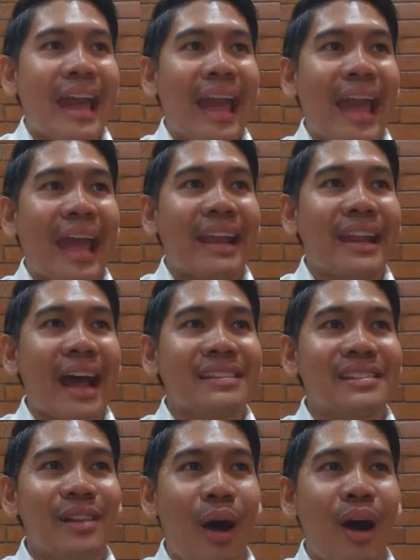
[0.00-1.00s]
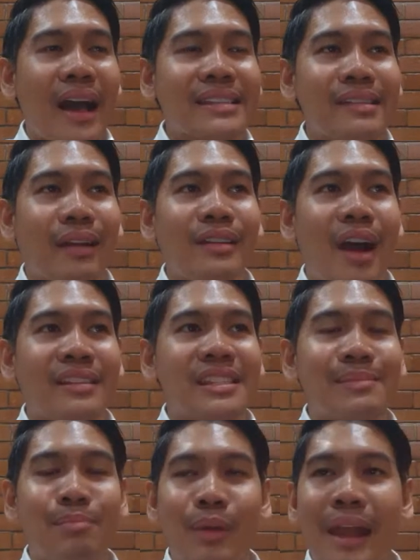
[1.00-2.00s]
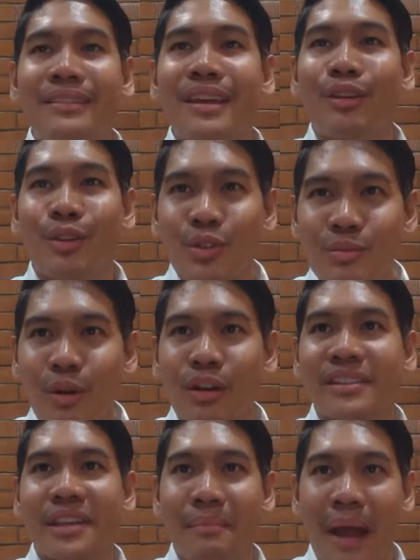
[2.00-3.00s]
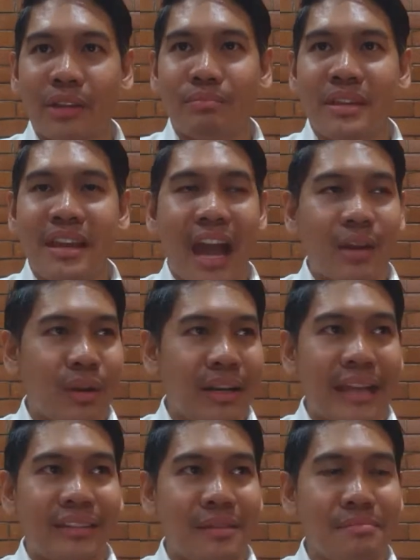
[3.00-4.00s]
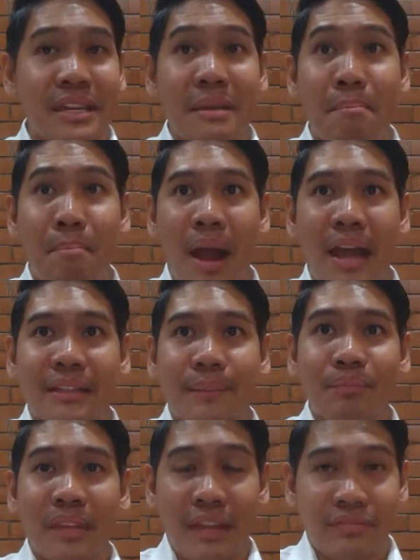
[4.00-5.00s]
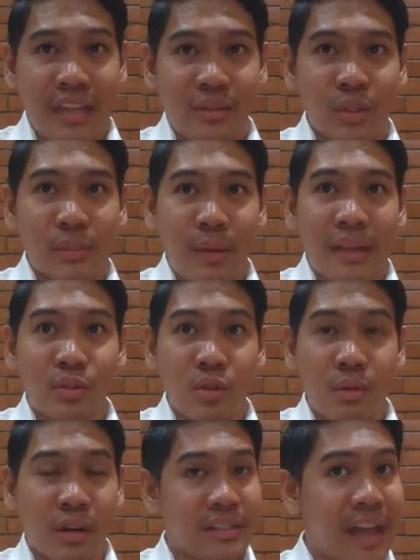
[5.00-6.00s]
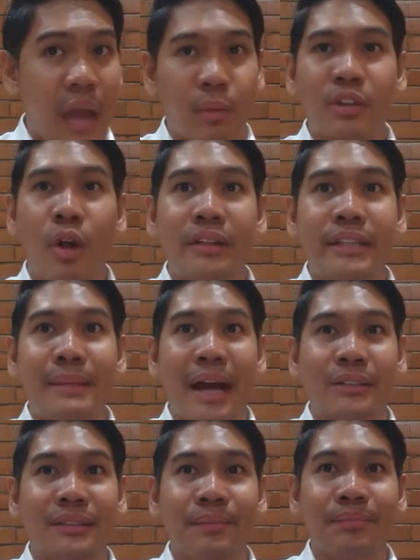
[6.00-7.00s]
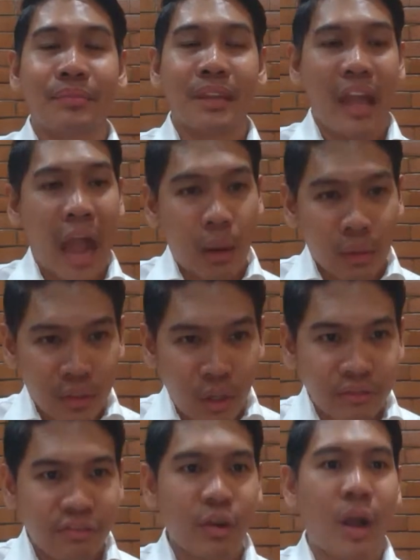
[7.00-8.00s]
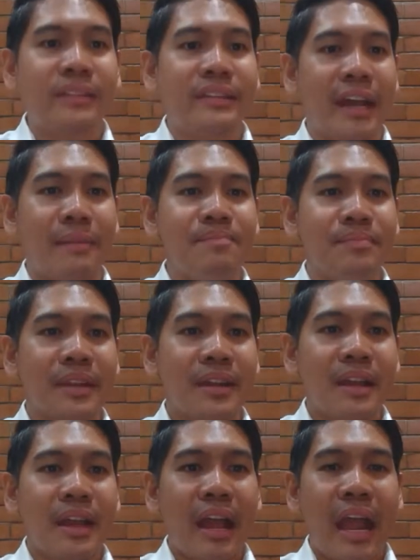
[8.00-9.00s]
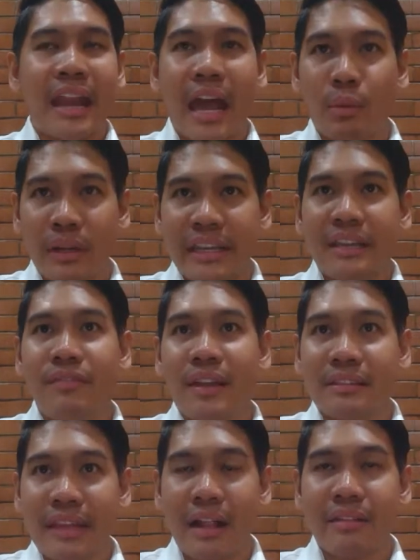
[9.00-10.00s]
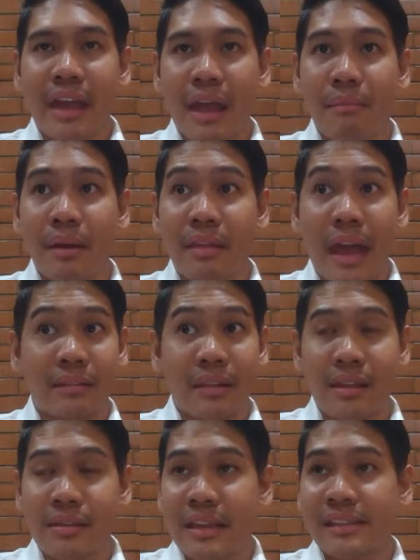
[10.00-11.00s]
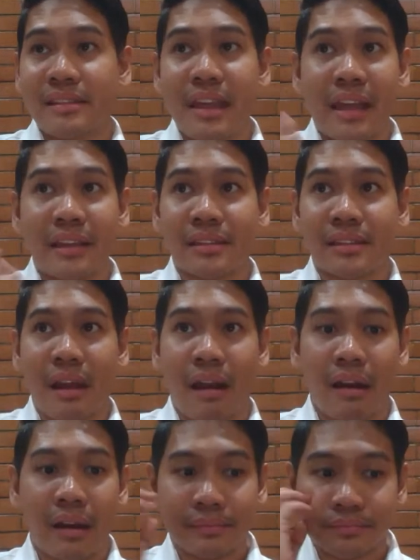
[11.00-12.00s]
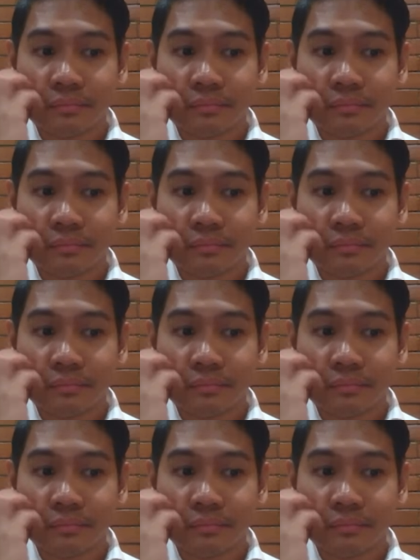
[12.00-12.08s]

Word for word: And as long as they're not spreading rumors about me, I will let them be. But if they do spread rumors, I will call them out. I will confront them and I will even tell them that these things are